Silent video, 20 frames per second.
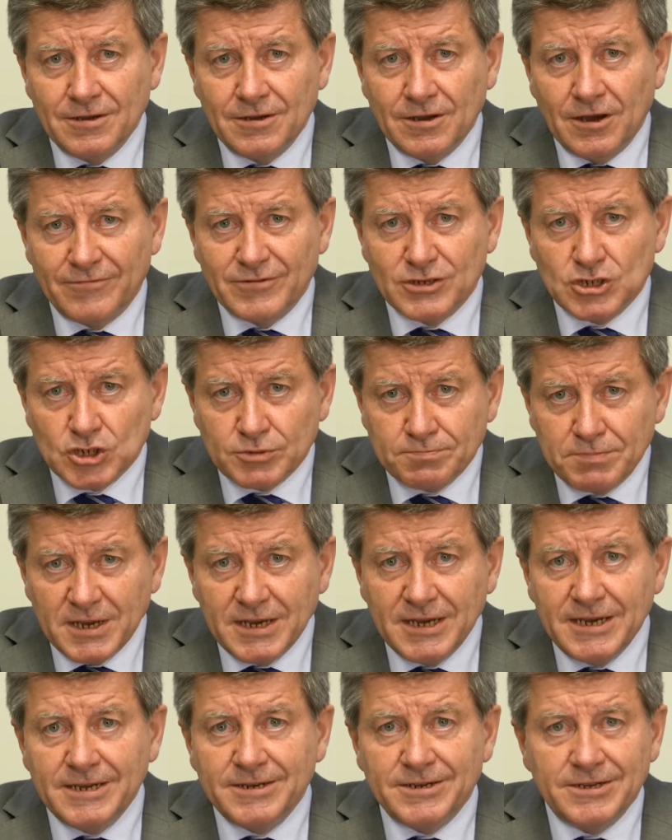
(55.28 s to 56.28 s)
of a
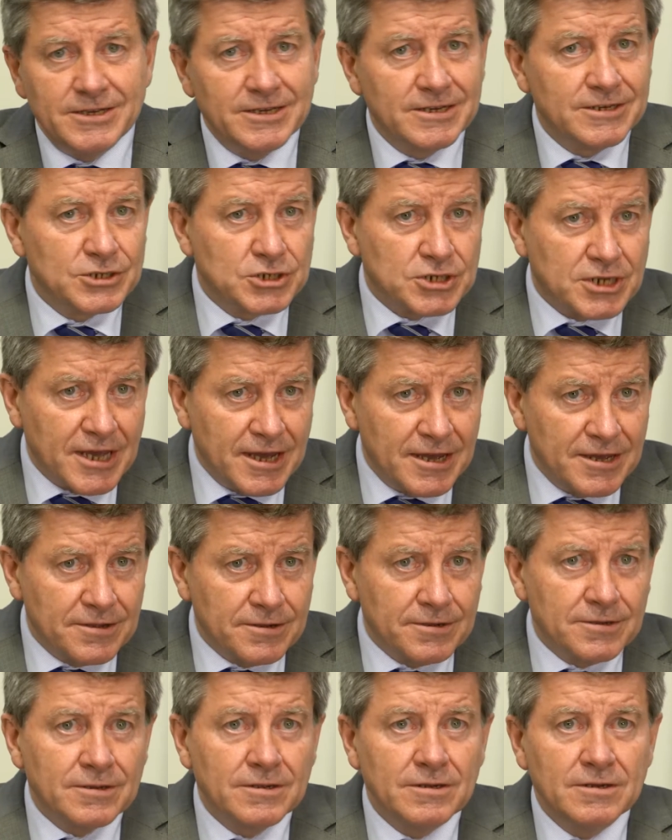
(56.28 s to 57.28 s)
speed,
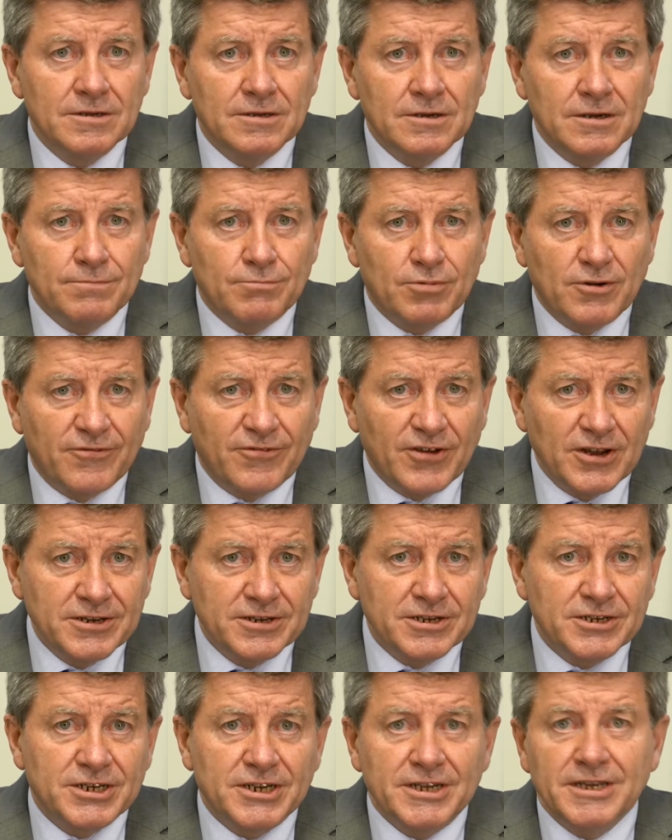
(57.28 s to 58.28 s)
scale and
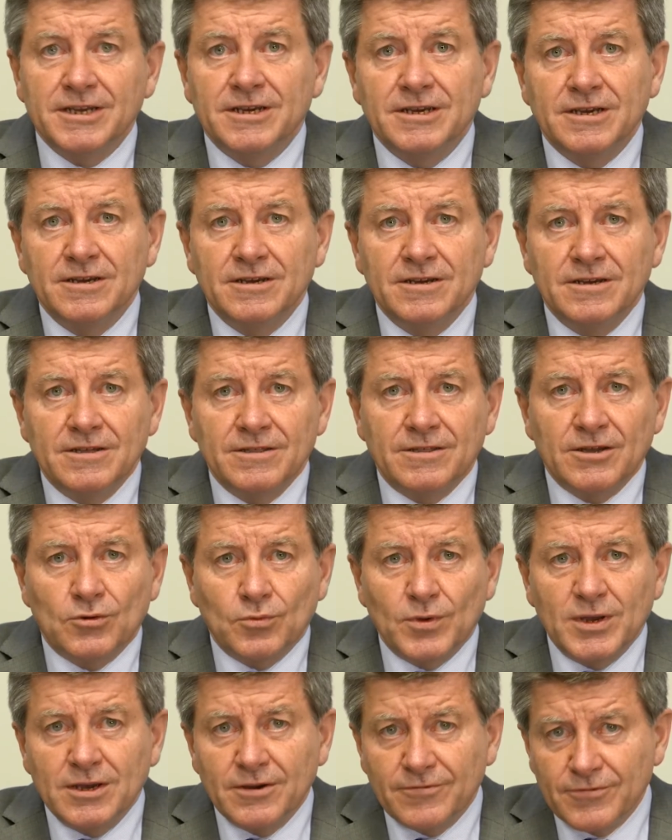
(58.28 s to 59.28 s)
profundity that
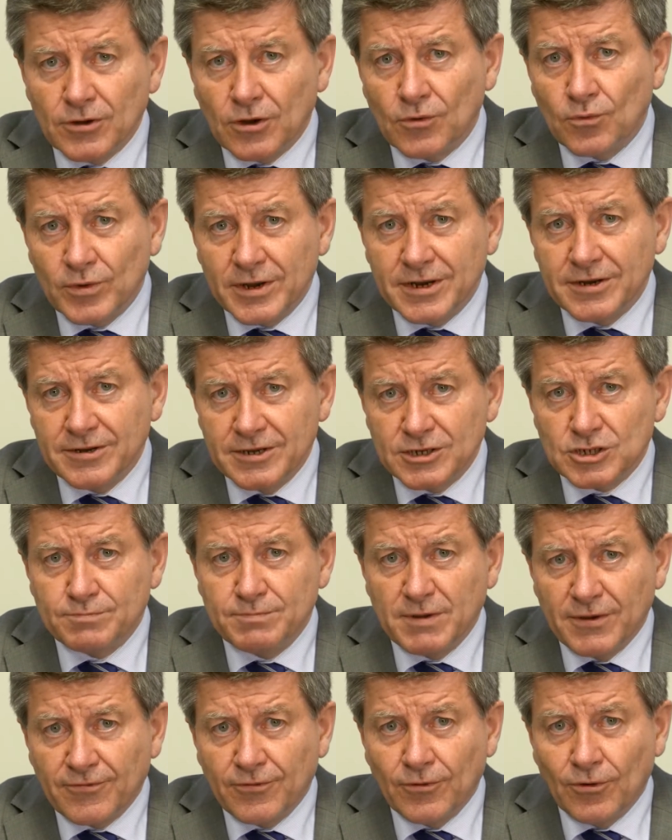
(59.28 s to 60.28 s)
we have not witnessed
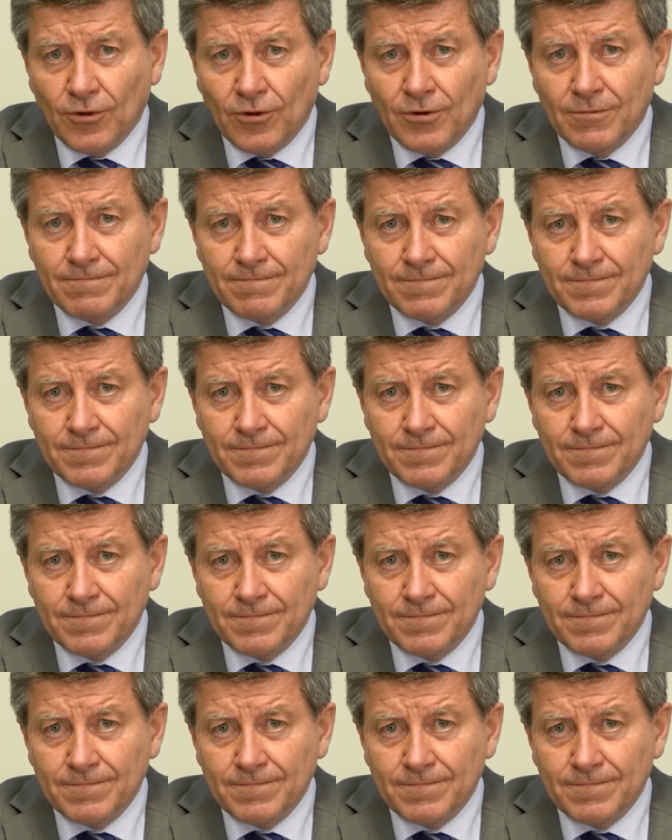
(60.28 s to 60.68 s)
before.